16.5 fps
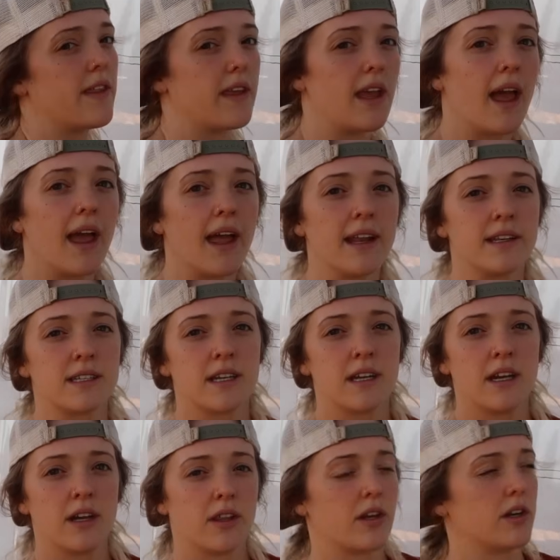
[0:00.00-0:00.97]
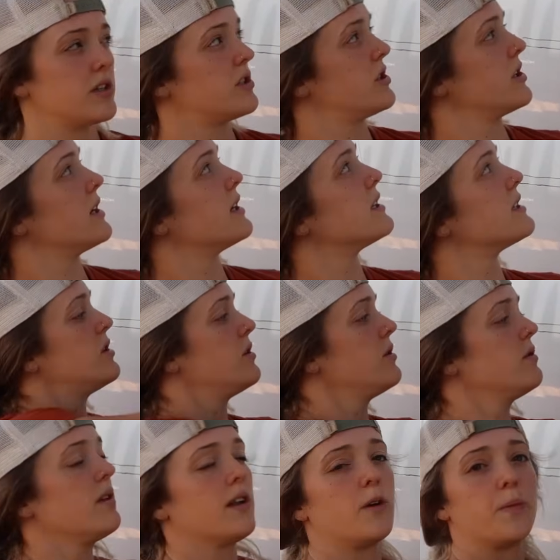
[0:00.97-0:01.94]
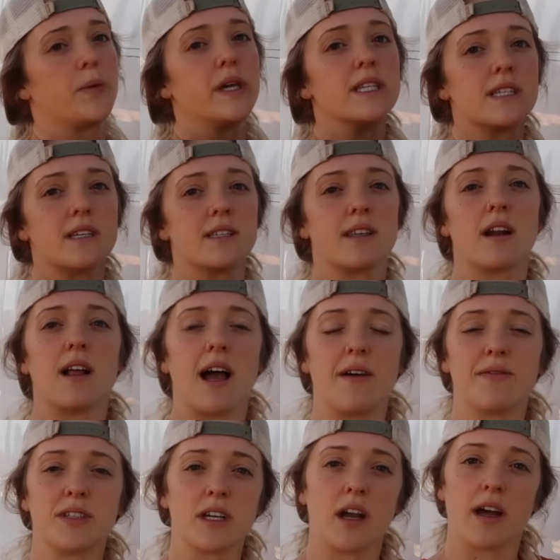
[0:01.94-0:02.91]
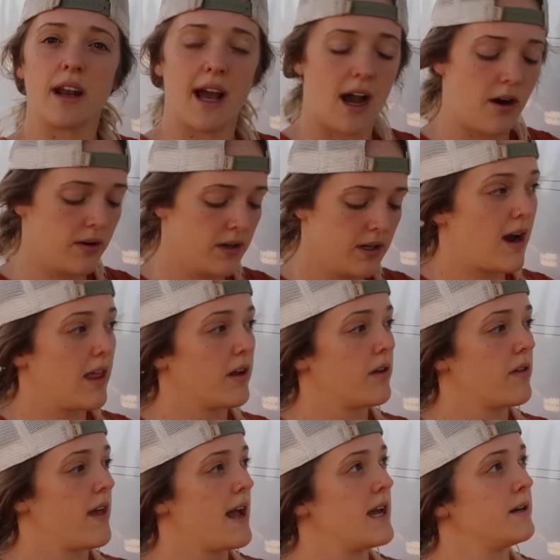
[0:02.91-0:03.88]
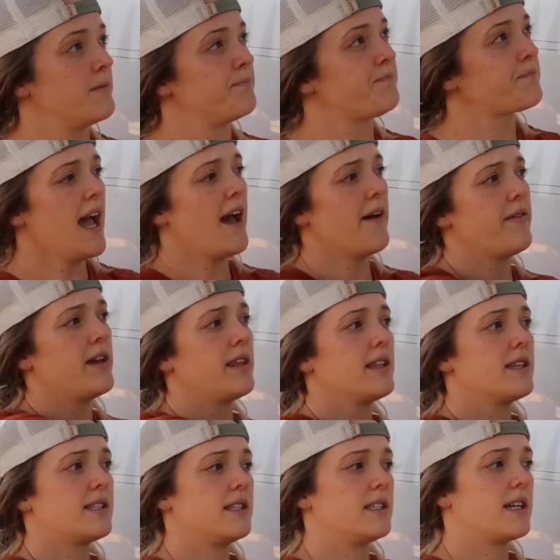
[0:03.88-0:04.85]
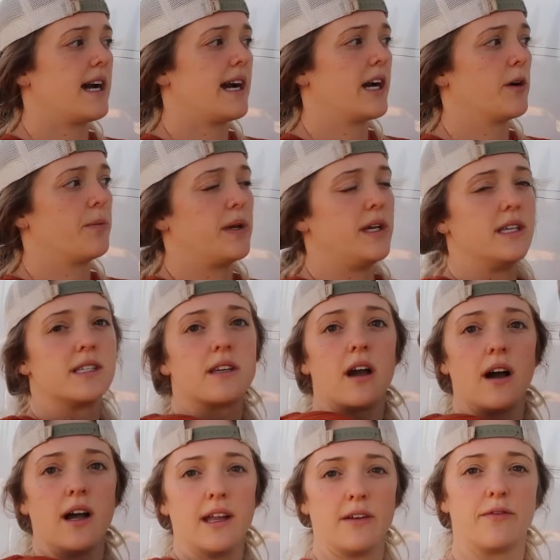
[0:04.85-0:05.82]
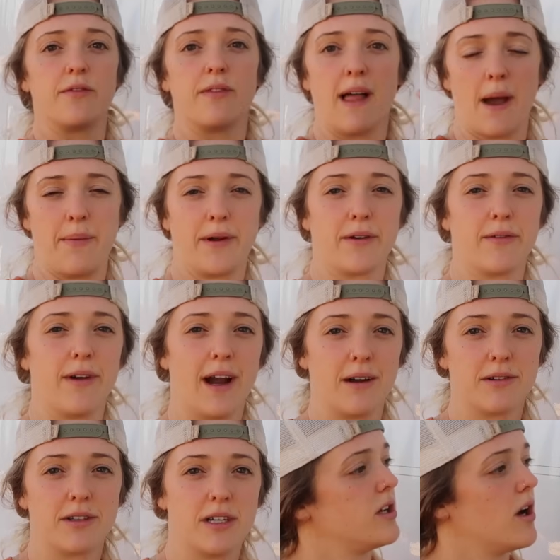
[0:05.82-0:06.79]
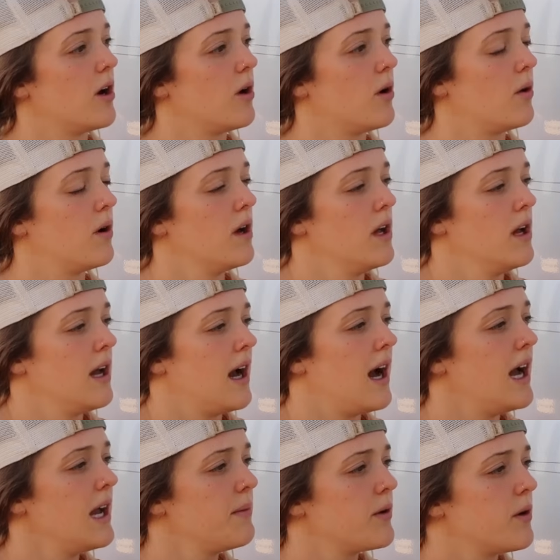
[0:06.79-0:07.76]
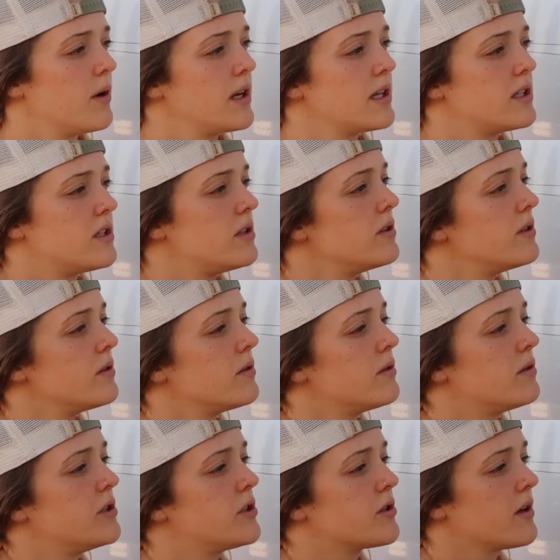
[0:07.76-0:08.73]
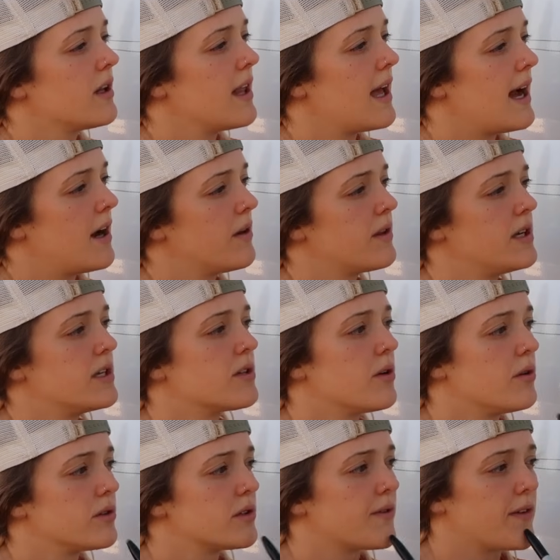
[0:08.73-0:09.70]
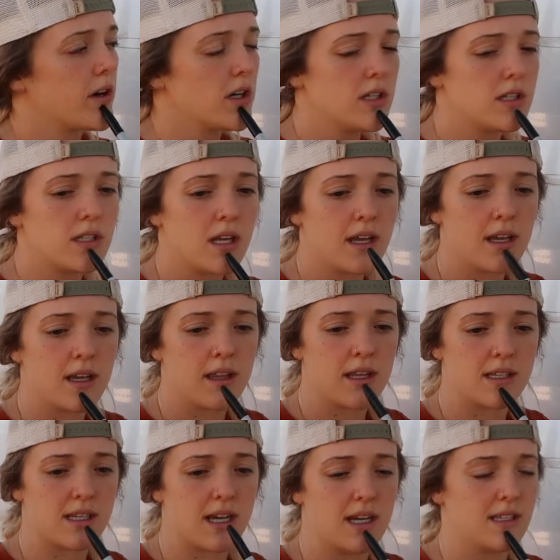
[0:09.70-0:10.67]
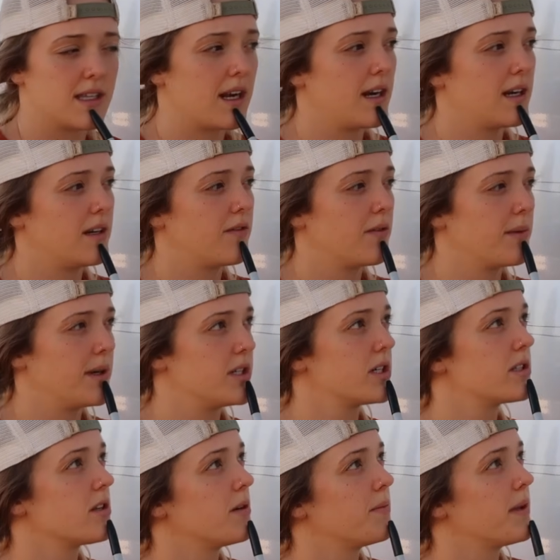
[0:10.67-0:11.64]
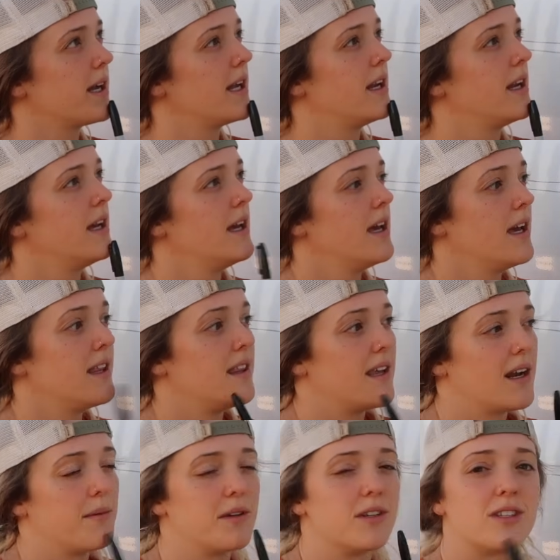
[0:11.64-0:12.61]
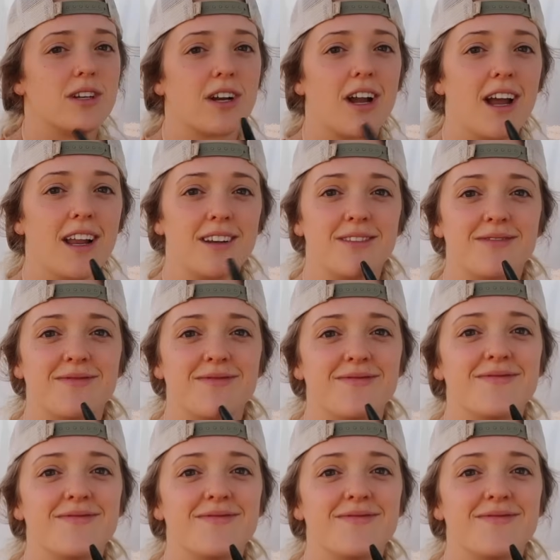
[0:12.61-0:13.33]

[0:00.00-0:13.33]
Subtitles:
at the end, there's just two little pieces that I'll have to cut out rather than having this entire piece cut and flapping around. So I'm going to drill out these holes first, the size that I need for my jigsaw blade, and then I'm gonna start cutting.